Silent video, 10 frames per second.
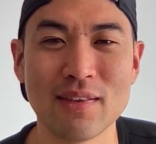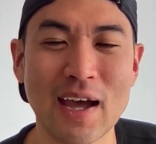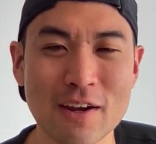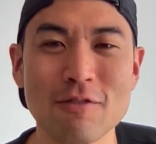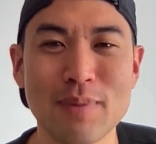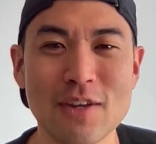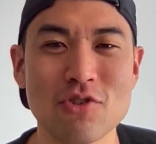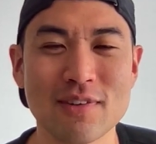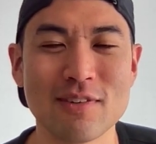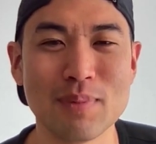Lack of
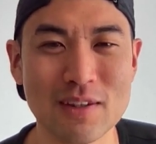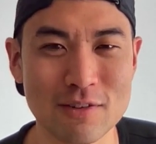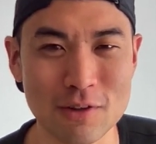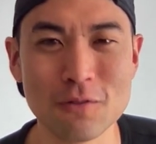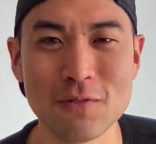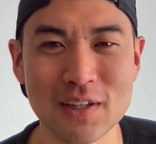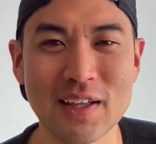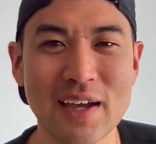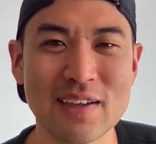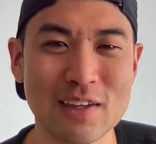patience because you feel like